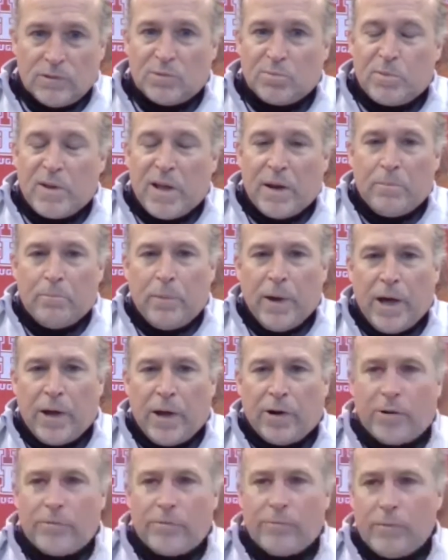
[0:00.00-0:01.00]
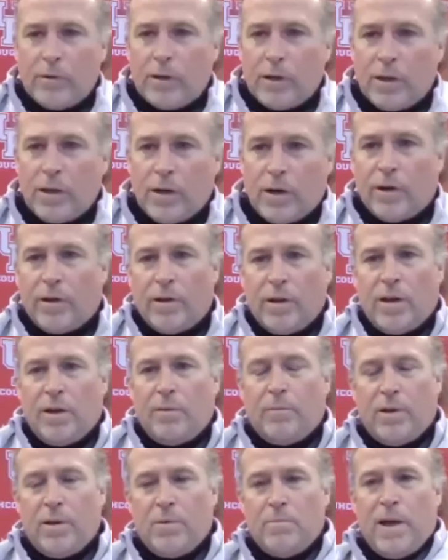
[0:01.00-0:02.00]
Getting better. You know,
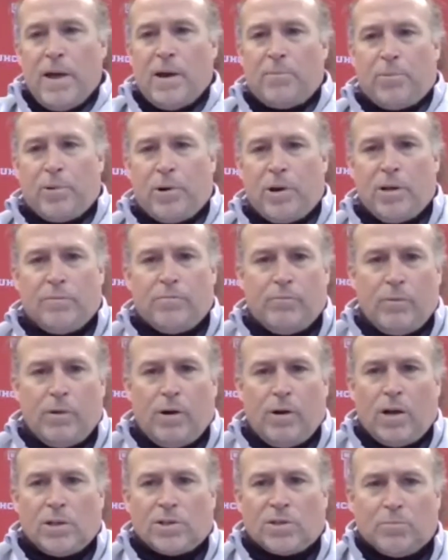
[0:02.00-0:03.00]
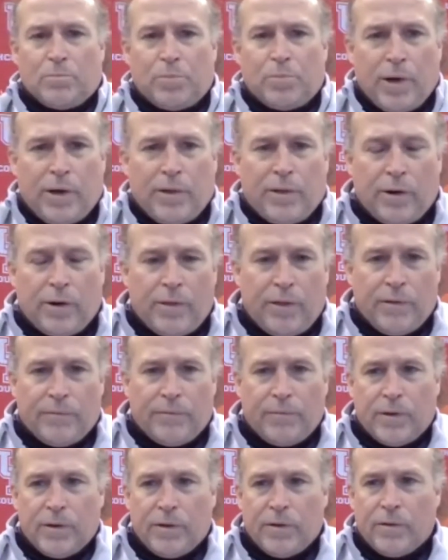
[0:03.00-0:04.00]
he made a pretty awesome play there,
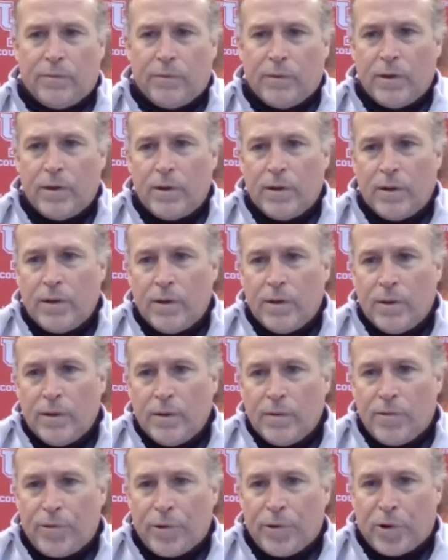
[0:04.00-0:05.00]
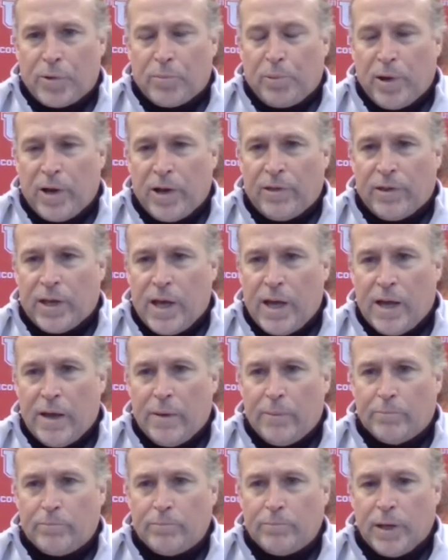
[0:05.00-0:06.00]
the third play of the
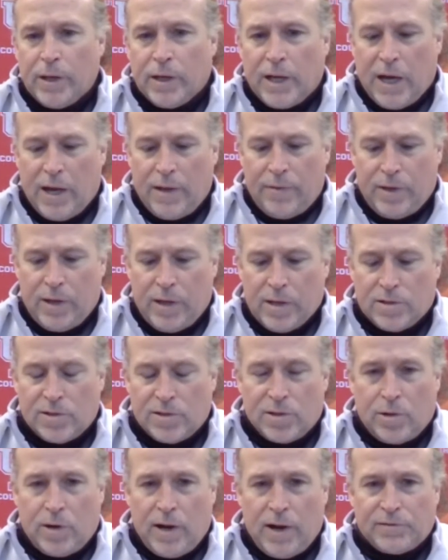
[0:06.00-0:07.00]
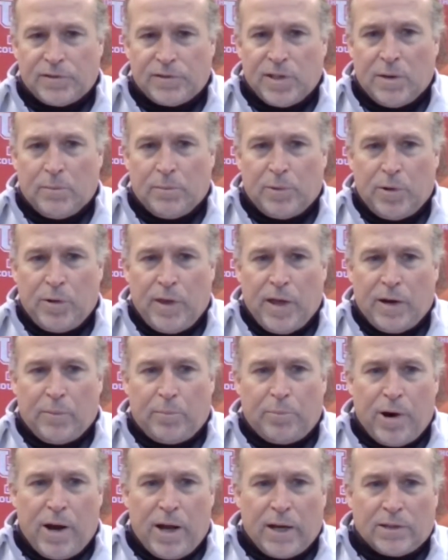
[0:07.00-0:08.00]
game, and got in the end zone. I've seen him do that in
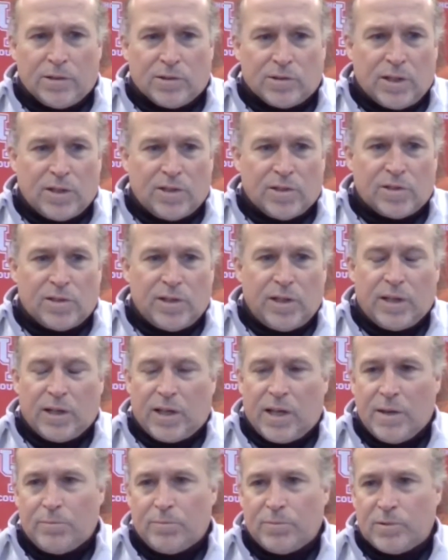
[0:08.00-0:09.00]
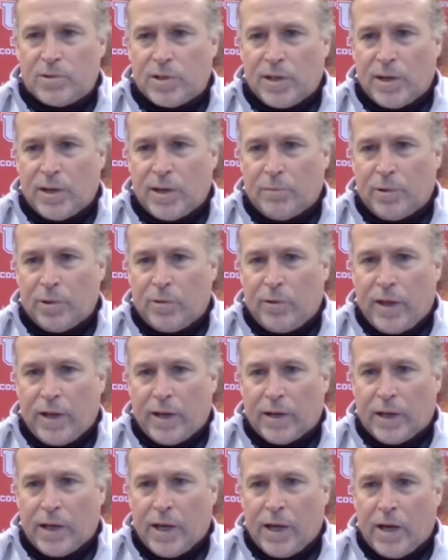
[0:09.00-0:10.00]
practice. I just need to keep seeing him do that
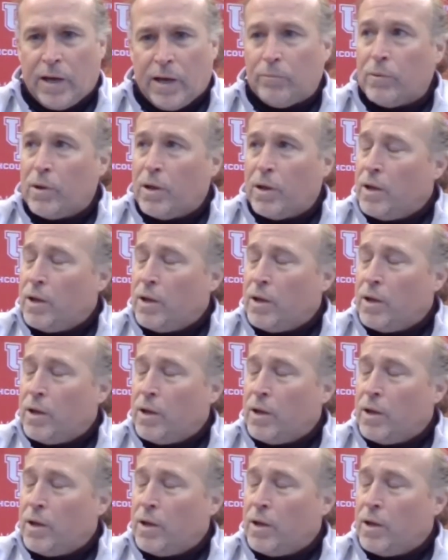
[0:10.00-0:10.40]
in the game.